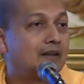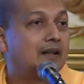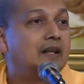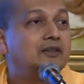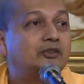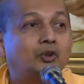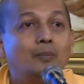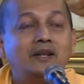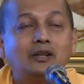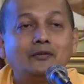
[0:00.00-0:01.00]
The
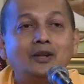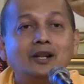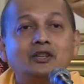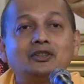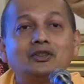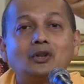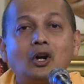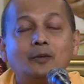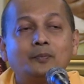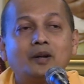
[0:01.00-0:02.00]
instrument of knowledge is
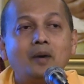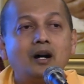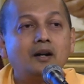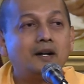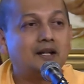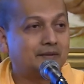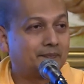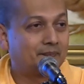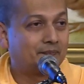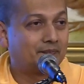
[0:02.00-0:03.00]
called pramana,
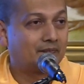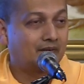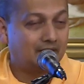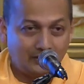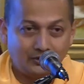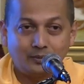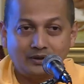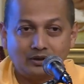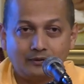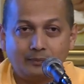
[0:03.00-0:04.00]
the
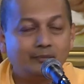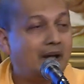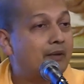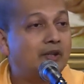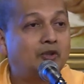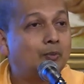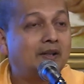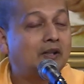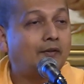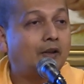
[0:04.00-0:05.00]
instrument of knowledge. By
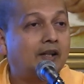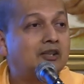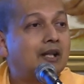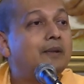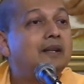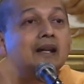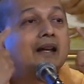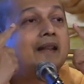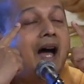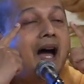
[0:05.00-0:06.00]
instrument of knowledge, I mean
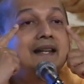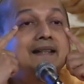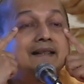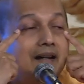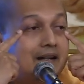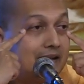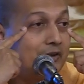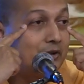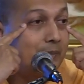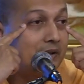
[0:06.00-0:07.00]
eyes are
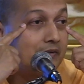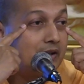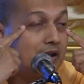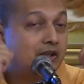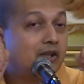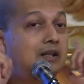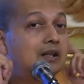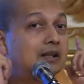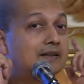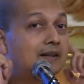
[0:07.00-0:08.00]
instrument of knowledge,
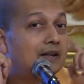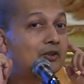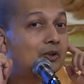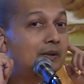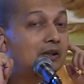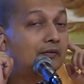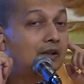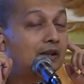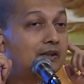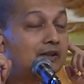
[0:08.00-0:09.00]
ears are instrument of
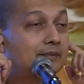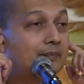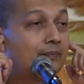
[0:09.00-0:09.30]
knowledge.